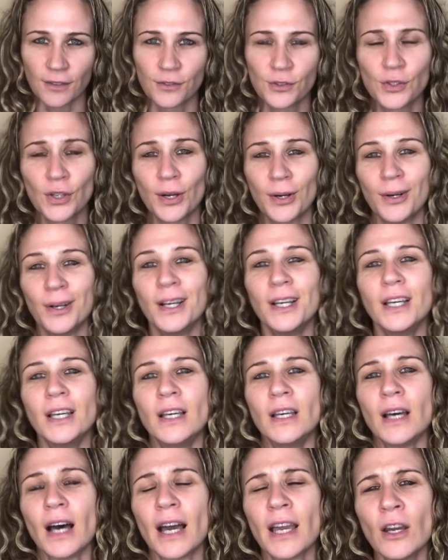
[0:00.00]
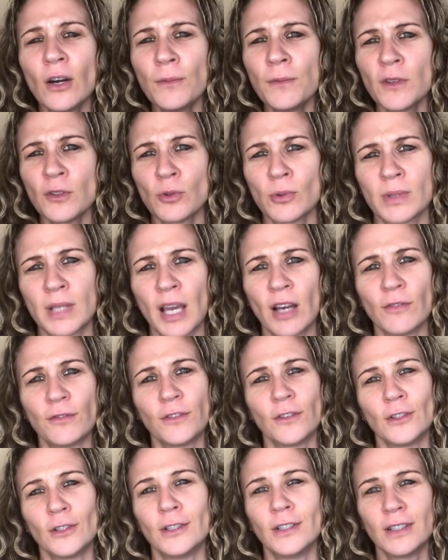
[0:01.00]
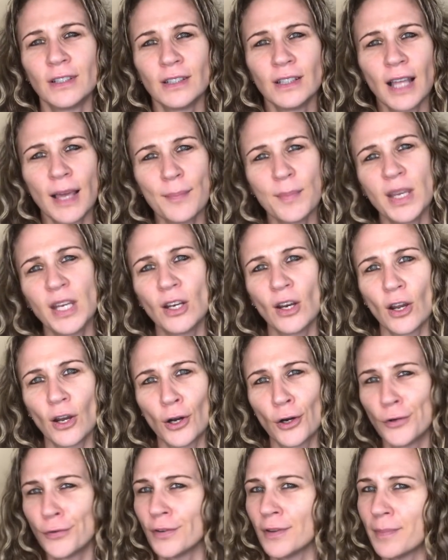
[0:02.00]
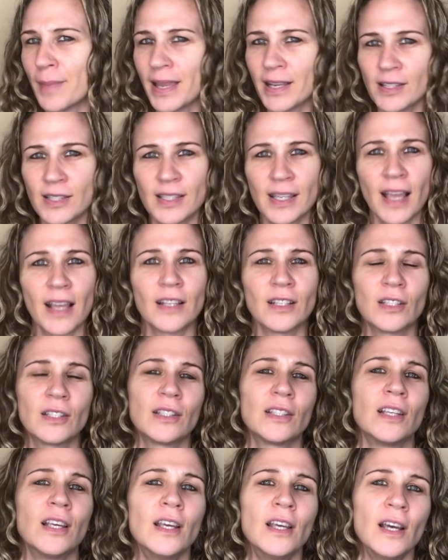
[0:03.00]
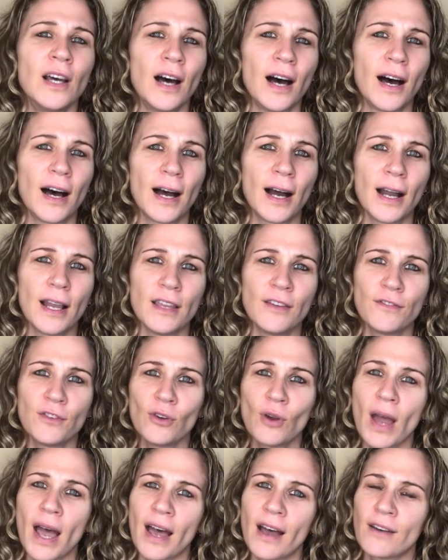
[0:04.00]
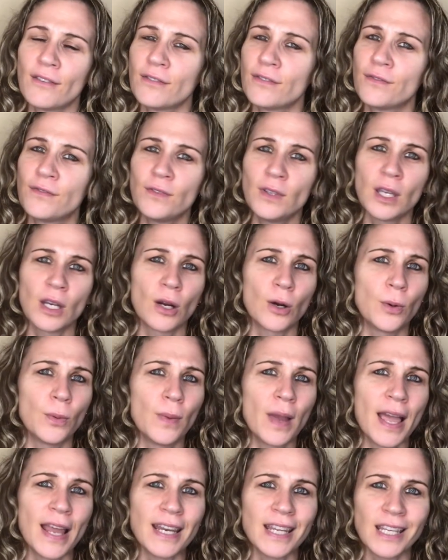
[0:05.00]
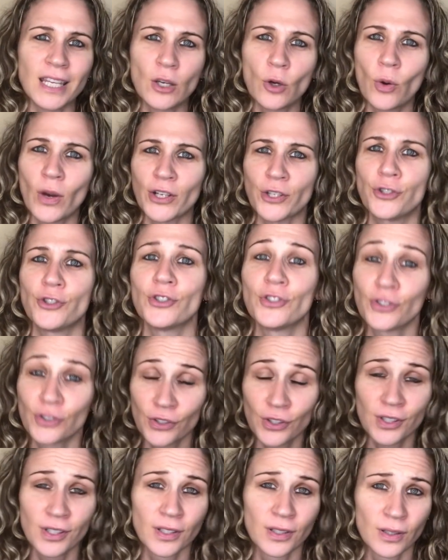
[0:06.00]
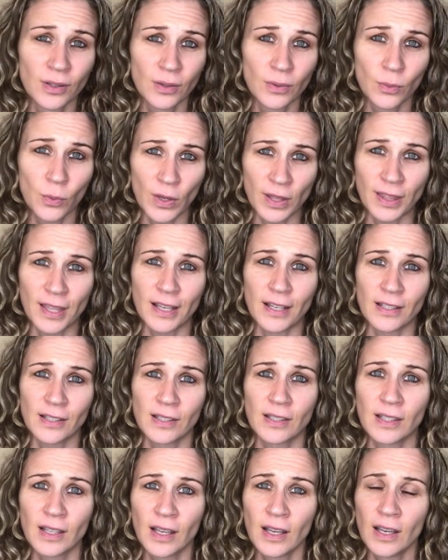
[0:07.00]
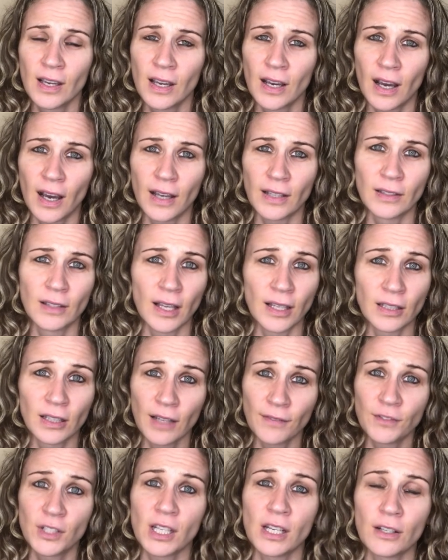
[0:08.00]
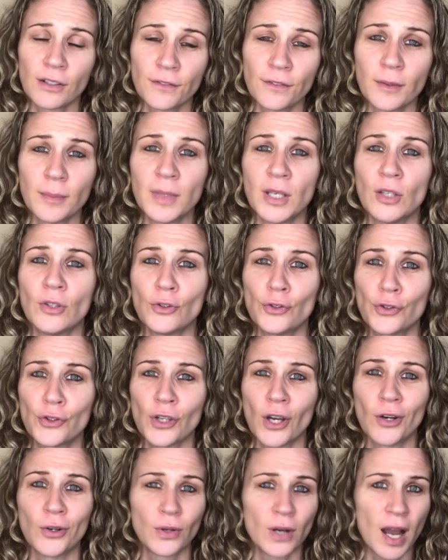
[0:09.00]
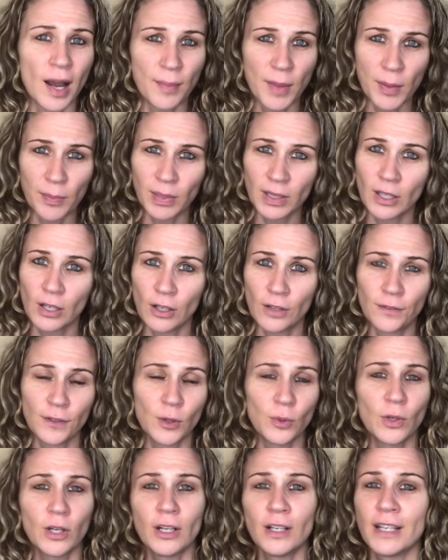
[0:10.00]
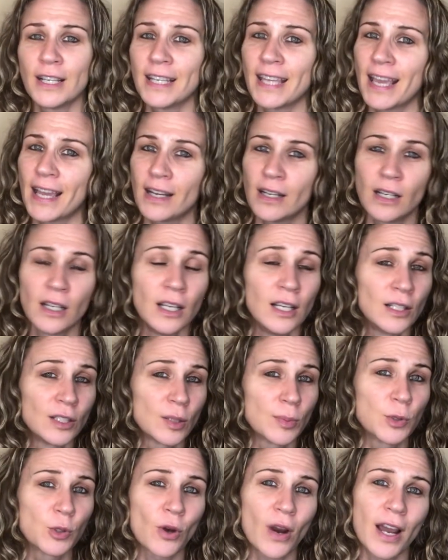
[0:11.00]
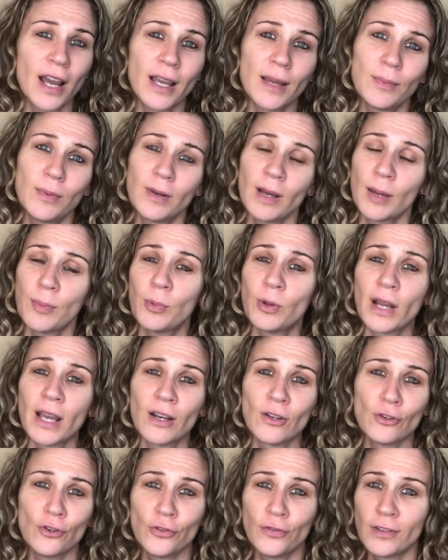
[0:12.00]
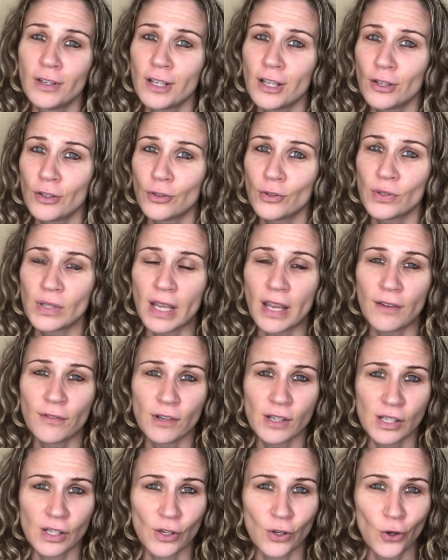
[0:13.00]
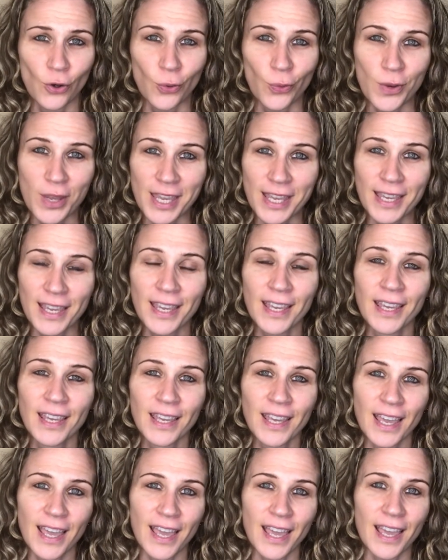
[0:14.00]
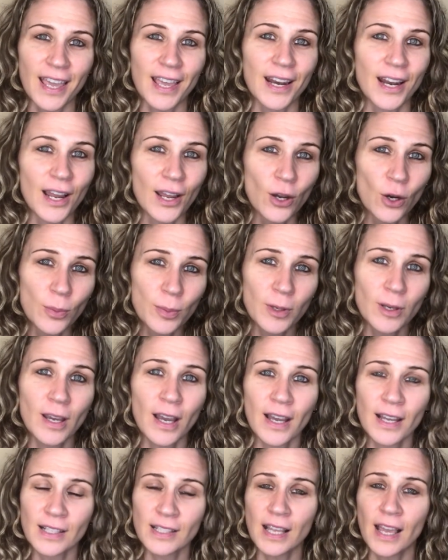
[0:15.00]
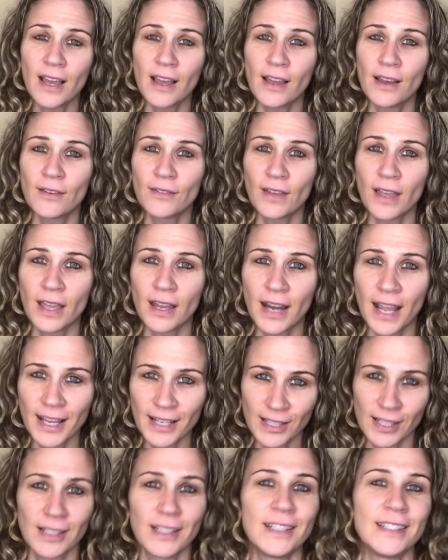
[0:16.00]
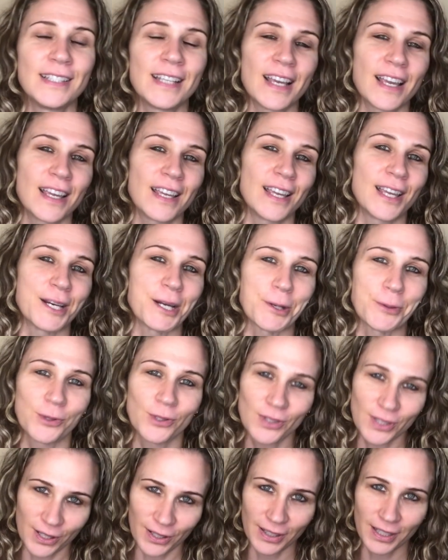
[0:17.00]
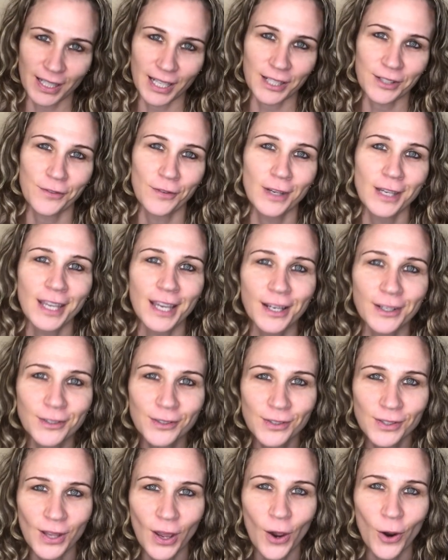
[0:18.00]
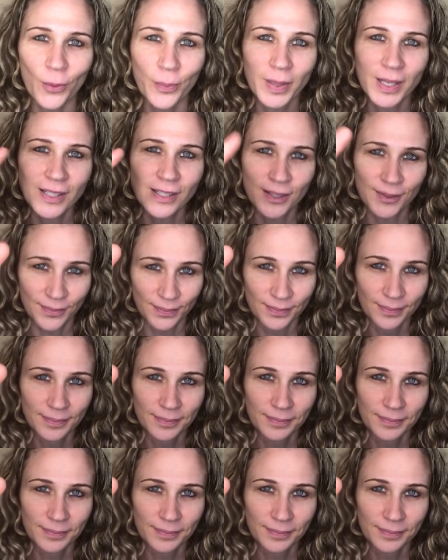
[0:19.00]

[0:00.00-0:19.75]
So I hope this was helpful. Let me know if it made sense. If you have, any questions with this, I'd love to hear from you. So comment below if you would. Again, subscribe. I put out new videos every single week. And I hope you guys have an excellent day, and I will see you on the next video. So peace.